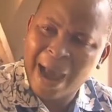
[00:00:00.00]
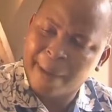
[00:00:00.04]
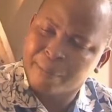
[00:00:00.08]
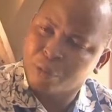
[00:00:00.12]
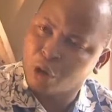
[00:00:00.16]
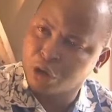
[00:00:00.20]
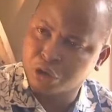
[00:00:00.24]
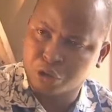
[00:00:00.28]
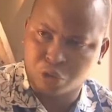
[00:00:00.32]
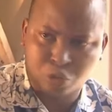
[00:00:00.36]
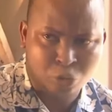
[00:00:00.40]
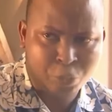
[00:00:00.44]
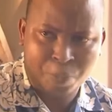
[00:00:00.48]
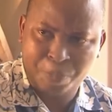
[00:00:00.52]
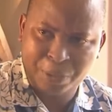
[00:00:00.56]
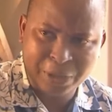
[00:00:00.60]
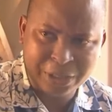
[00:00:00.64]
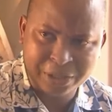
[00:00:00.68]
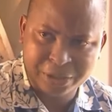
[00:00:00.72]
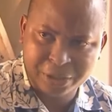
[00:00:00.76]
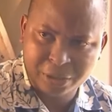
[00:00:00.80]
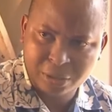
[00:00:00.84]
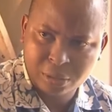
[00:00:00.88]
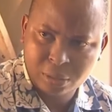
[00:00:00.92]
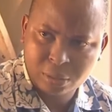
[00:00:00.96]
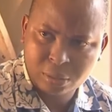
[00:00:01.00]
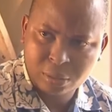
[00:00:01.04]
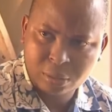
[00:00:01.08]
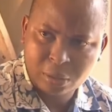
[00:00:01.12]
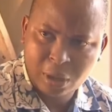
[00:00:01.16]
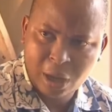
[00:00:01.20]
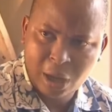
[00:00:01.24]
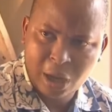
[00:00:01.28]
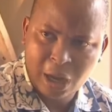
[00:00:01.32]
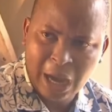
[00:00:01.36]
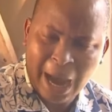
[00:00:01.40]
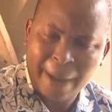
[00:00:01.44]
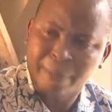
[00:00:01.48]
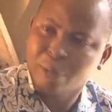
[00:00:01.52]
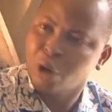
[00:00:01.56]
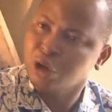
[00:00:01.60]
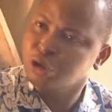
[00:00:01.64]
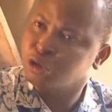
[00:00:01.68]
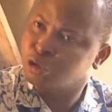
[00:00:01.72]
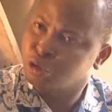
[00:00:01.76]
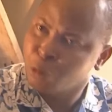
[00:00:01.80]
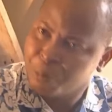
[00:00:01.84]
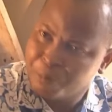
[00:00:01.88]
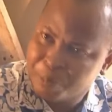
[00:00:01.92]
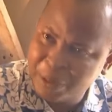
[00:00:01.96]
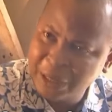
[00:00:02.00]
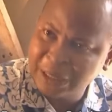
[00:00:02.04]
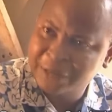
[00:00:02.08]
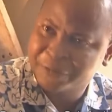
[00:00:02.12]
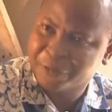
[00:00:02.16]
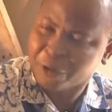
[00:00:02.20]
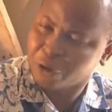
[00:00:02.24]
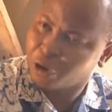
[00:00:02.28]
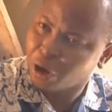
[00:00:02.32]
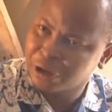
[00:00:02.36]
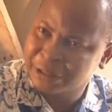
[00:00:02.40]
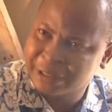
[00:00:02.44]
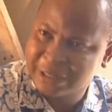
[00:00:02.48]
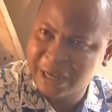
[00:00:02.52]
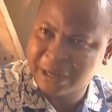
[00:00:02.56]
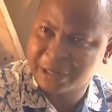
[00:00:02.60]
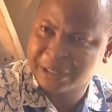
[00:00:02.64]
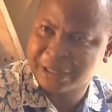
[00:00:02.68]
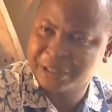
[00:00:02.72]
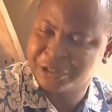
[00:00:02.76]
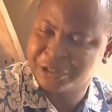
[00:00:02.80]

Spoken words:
I am not stupid. I'm not stupid, for God's sake,